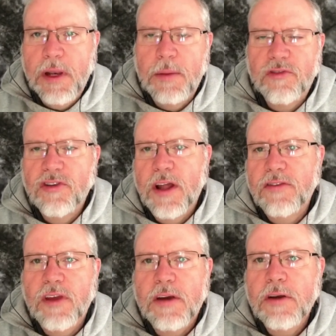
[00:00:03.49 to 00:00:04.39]
name's John
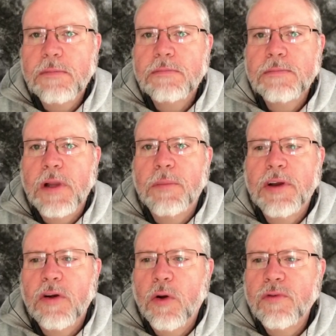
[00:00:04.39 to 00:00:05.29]
Zachary. I'll be
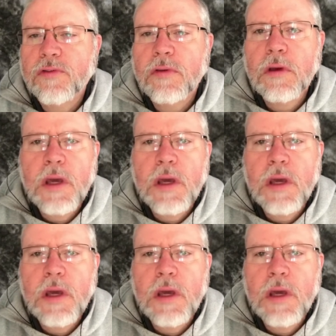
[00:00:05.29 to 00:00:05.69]
your host.